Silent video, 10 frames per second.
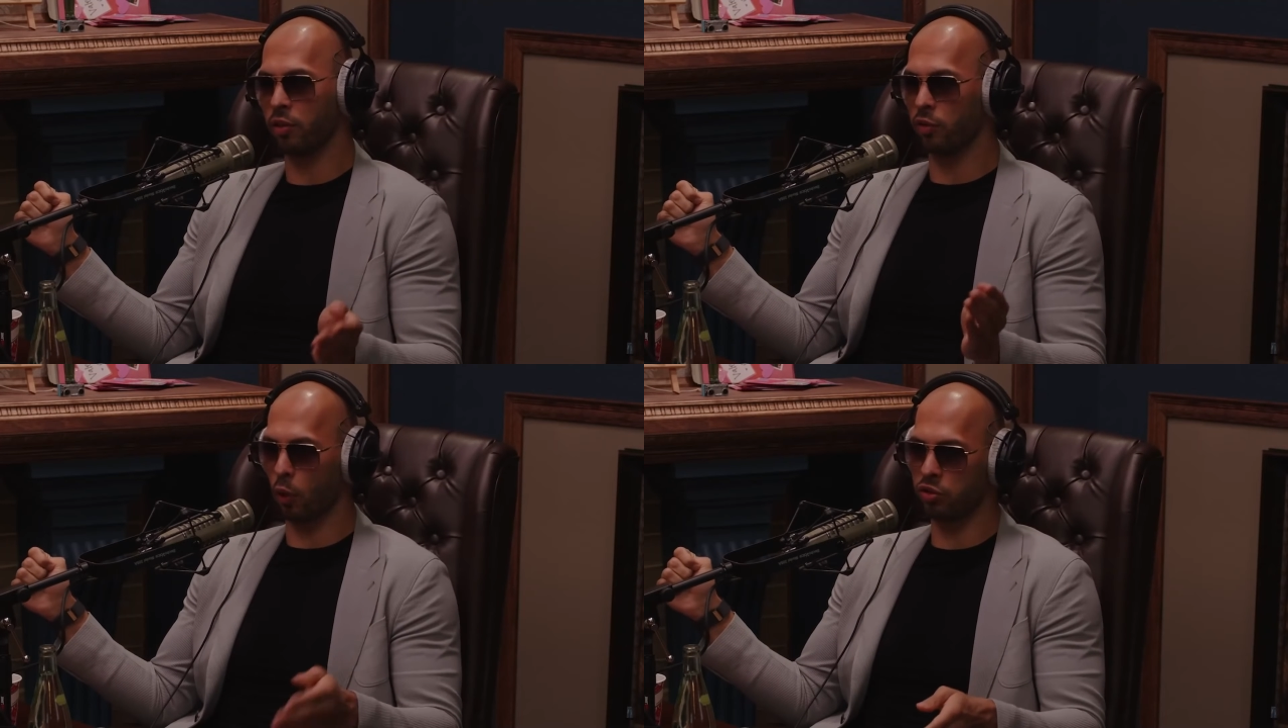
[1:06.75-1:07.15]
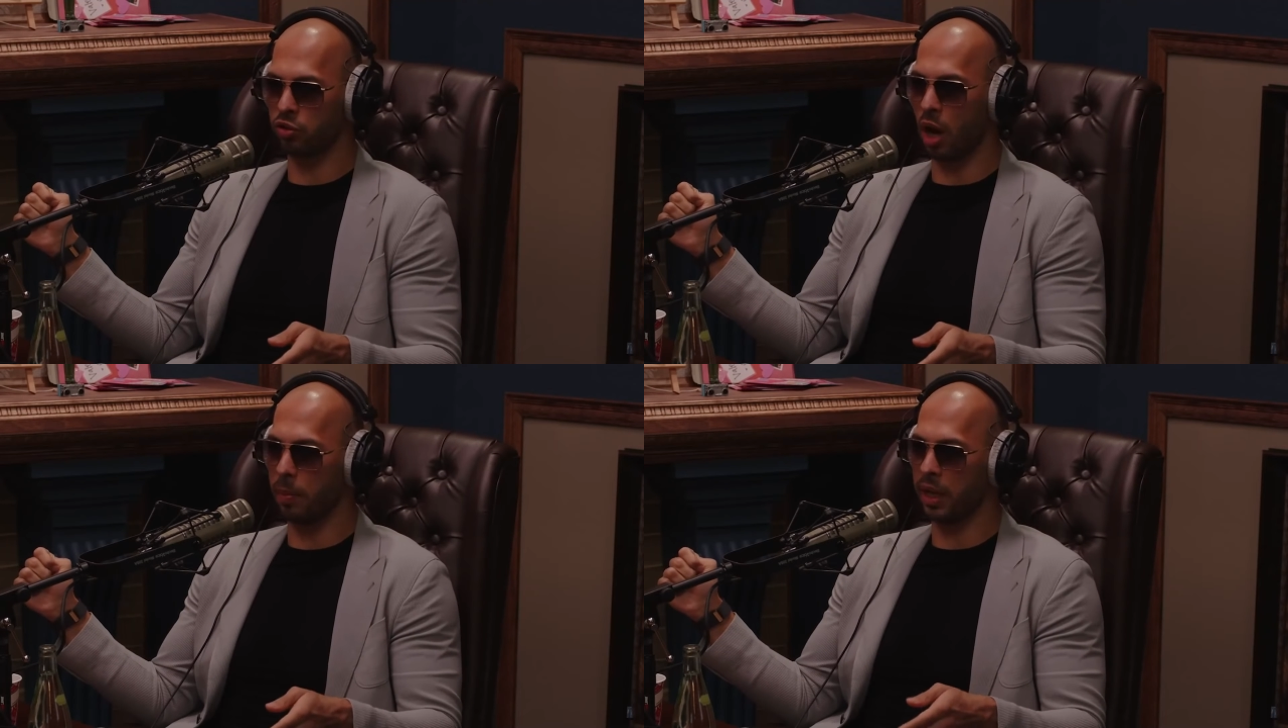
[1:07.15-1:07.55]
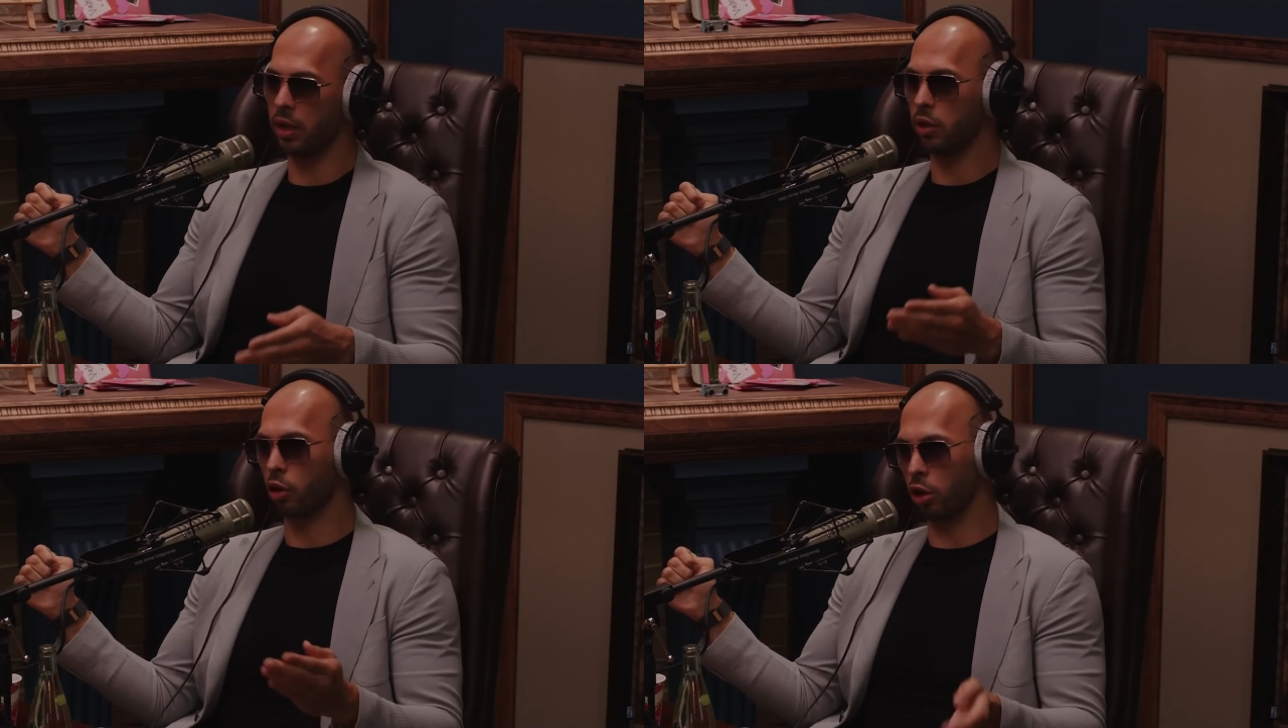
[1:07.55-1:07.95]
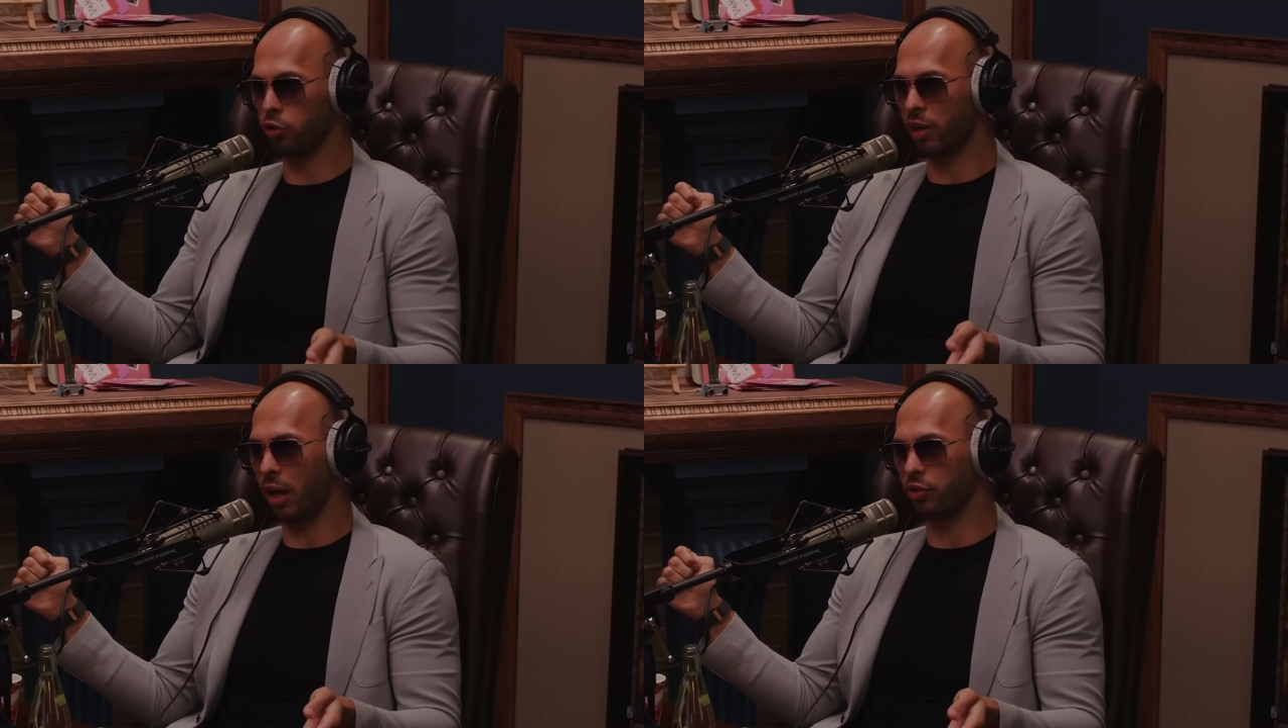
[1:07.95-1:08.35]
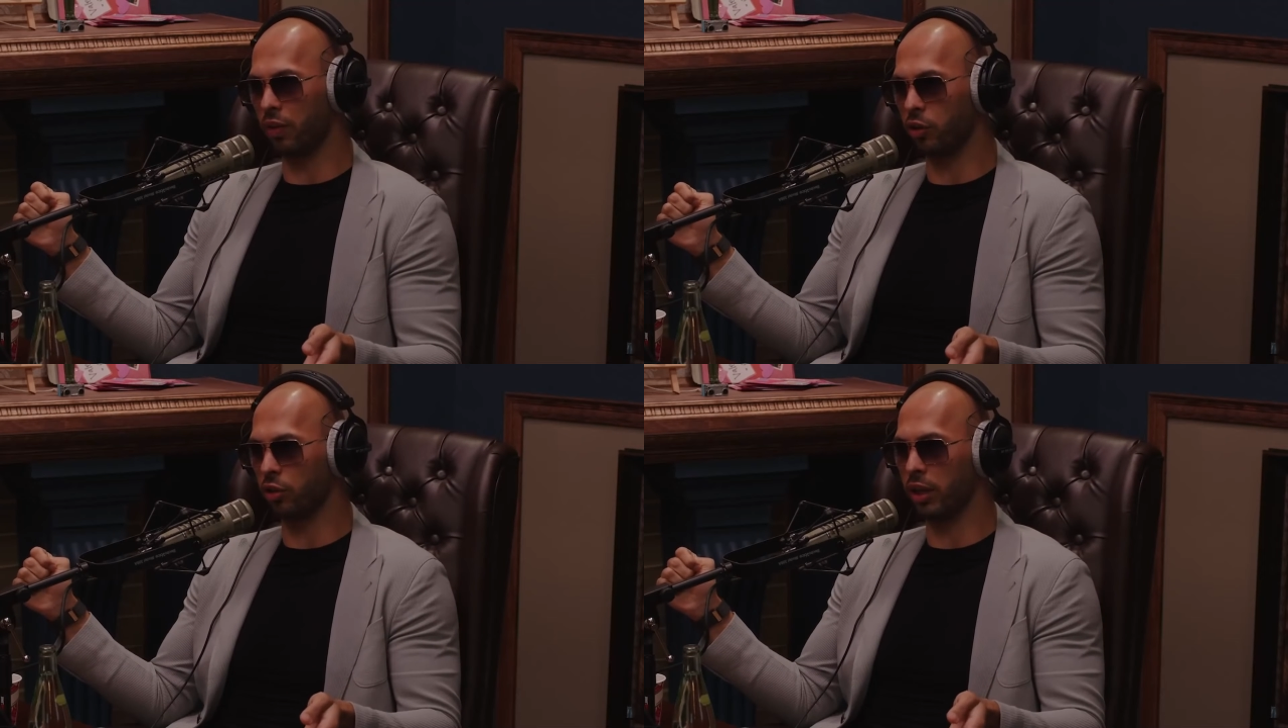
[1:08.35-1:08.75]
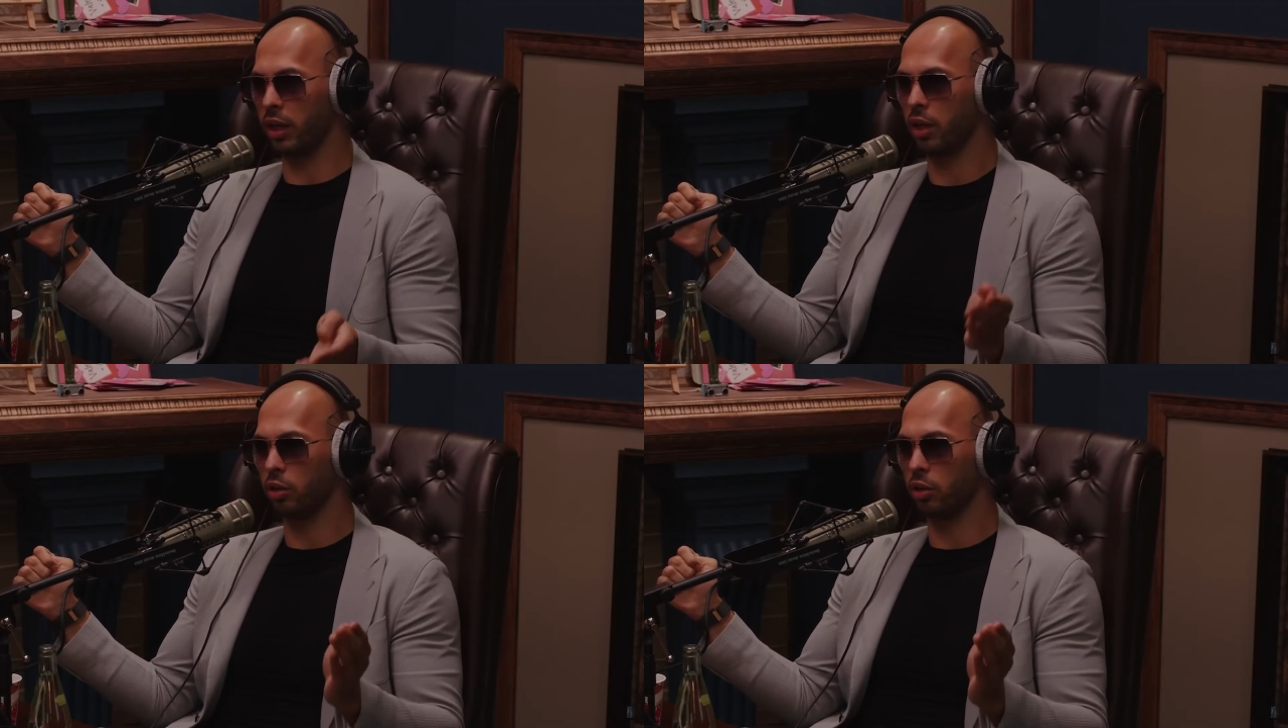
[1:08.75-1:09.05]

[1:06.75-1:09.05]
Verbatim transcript: divorce is coming, you're going to lose the house eventually,